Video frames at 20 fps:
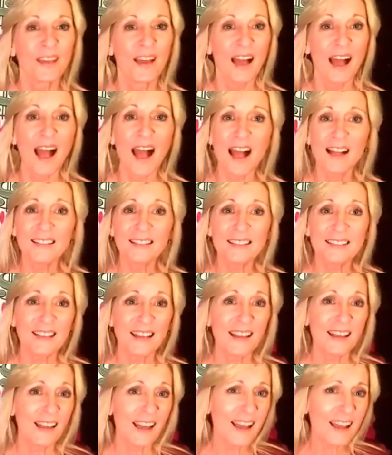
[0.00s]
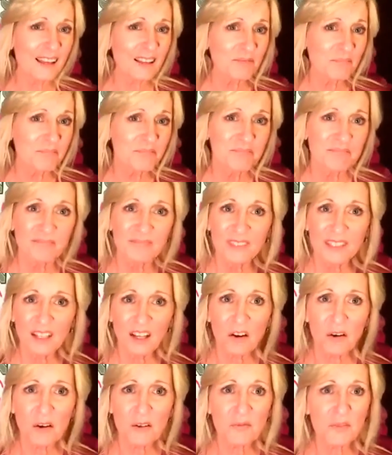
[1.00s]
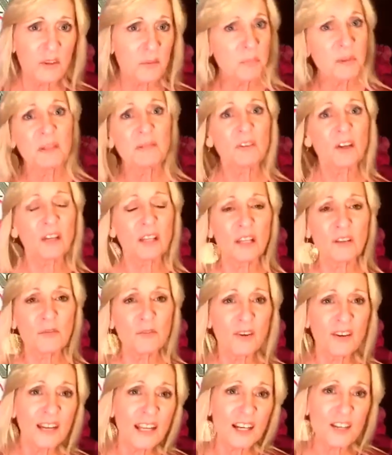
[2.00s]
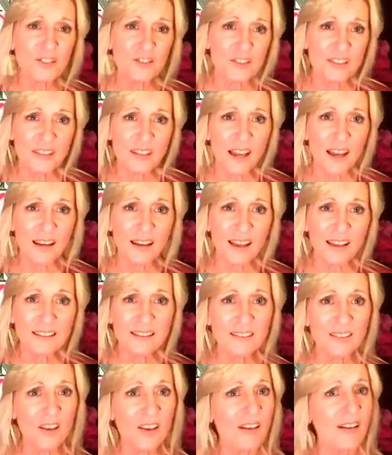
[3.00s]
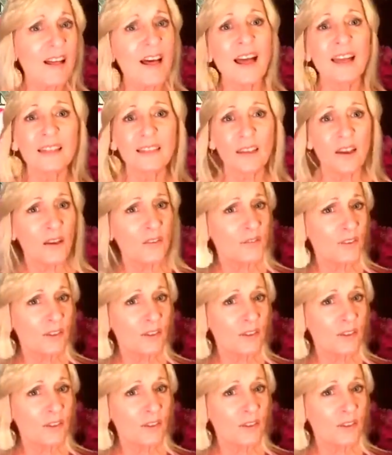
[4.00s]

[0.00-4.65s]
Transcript: And say, hey, you know, if you've been looking for an extra side hustle, I'd love